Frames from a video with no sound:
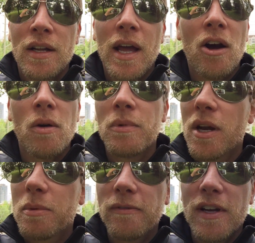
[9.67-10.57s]
Now, I'm
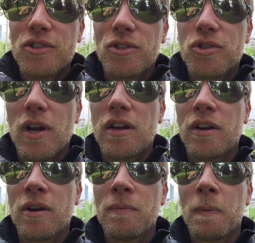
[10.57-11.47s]
not a professional
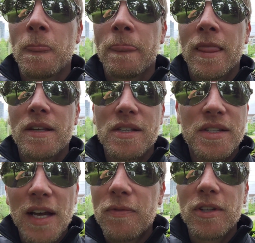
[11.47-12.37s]
trader. This is
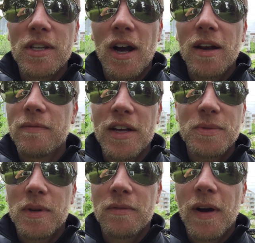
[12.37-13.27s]
definitely not
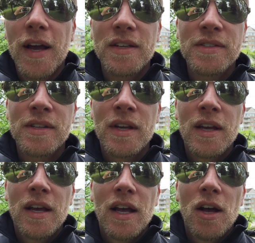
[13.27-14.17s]
investment advice,
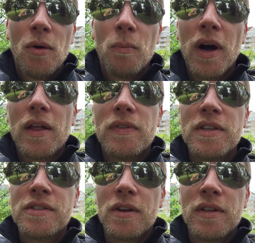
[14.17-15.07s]
but
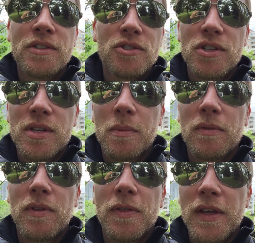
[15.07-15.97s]
these are just some
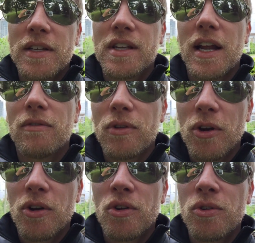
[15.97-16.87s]
of the things that I've
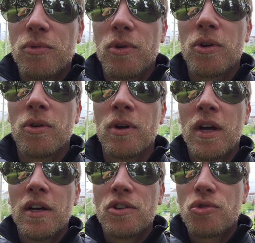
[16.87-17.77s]
learned through
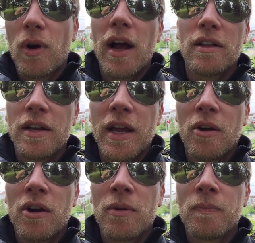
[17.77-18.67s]
trial and
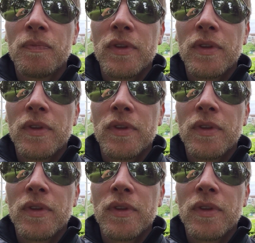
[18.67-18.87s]
error.